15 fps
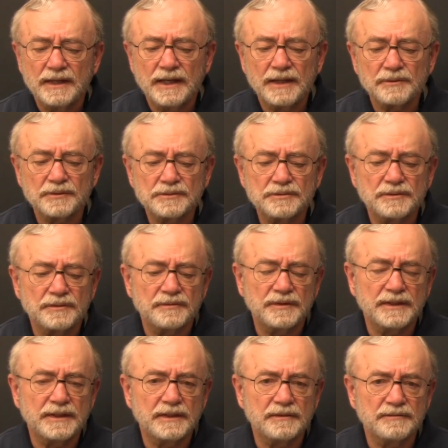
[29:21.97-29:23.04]
and were
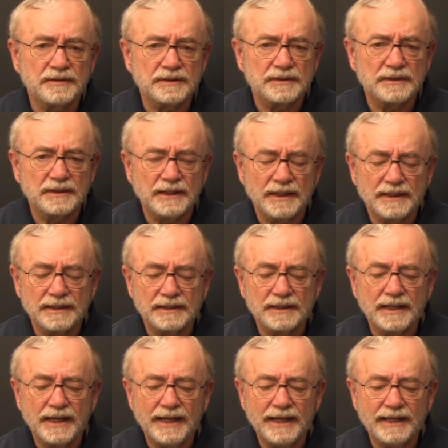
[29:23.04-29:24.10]
swiftly convicted
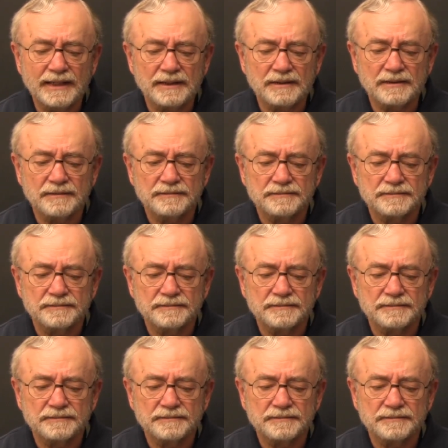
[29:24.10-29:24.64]
and hanged.